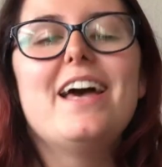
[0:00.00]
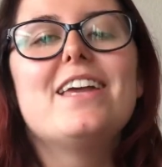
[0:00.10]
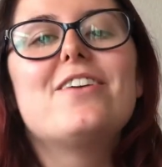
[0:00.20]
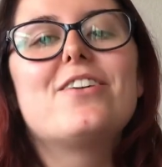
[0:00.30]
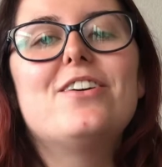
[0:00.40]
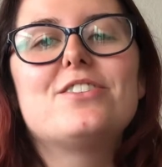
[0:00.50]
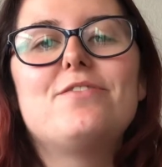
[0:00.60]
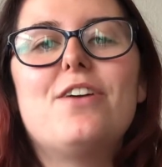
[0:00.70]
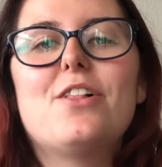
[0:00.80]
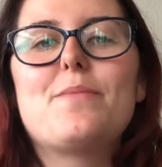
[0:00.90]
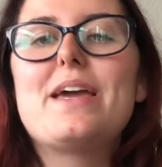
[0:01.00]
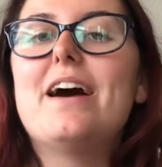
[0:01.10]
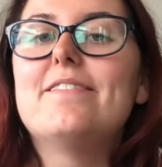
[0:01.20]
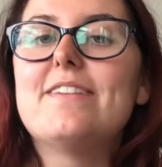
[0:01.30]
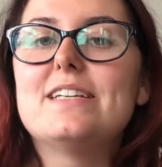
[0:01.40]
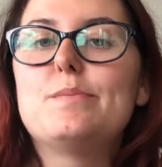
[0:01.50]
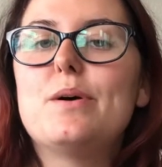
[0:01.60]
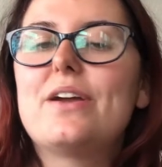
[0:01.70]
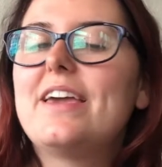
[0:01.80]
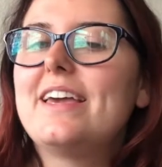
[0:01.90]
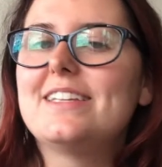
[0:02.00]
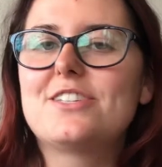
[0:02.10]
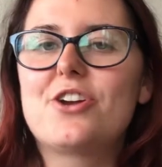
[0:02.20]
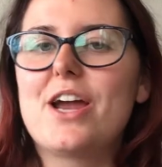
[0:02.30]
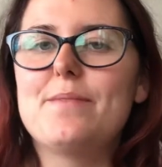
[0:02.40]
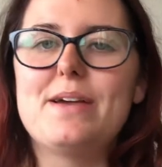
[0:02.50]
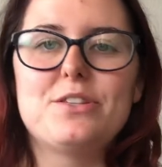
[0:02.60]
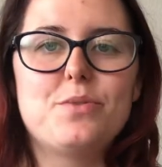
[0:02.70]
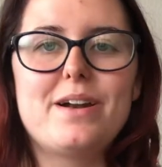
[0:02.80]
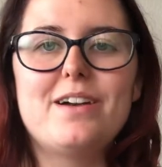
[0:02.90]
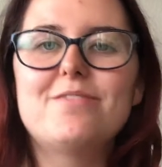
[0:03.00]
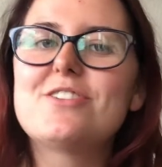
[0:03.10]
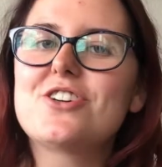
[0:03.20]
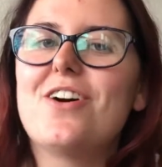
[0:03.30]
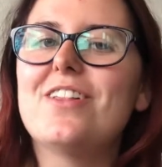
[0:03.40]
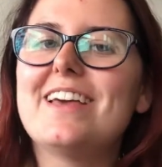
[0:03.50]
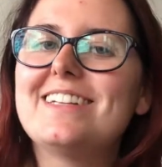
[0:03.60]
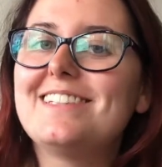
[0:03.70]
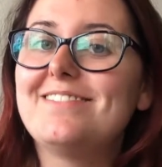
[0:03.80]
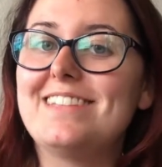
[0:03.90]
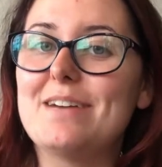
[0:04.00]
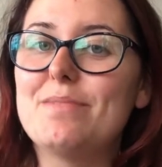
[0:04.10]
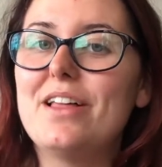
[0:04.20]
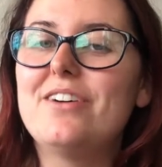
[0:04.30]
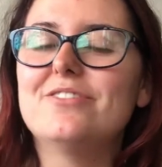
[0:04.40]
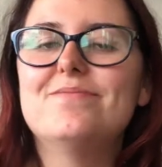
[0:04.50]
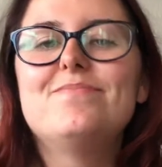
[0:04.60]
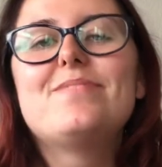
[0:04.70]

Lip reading: you can also follow me on Facebook, Instagram, and Twitter, which are all linked down below.